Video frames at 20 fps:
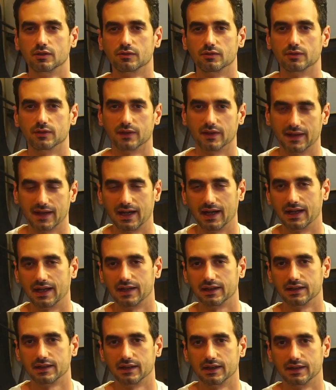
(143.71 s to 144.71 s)
for
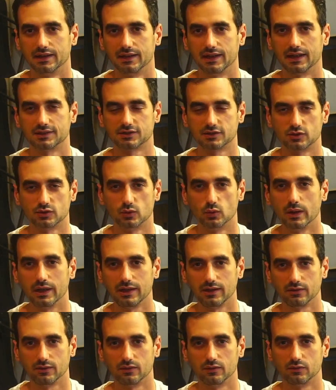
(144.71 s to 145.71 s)
that, and that's to
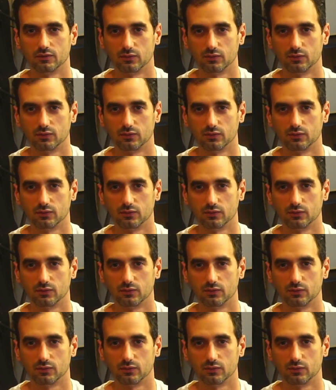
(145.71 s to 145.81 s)
wait